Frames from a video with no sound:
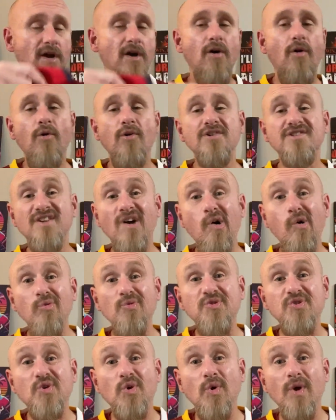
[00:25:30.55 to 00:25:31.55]
Or as the
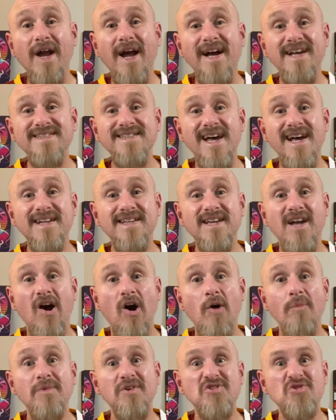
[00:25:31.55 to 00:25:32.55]
old school guys like to
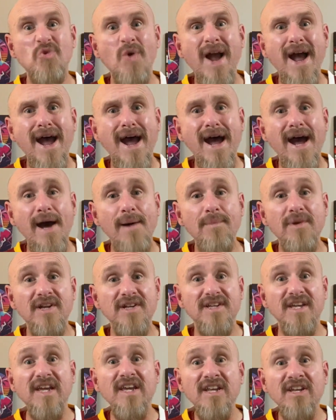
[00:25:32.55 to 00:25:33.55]
call them, the Tribe,
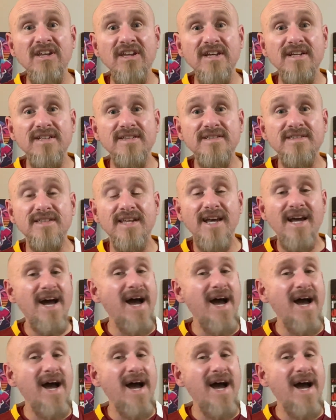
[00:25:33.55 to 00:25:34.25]
the Indians.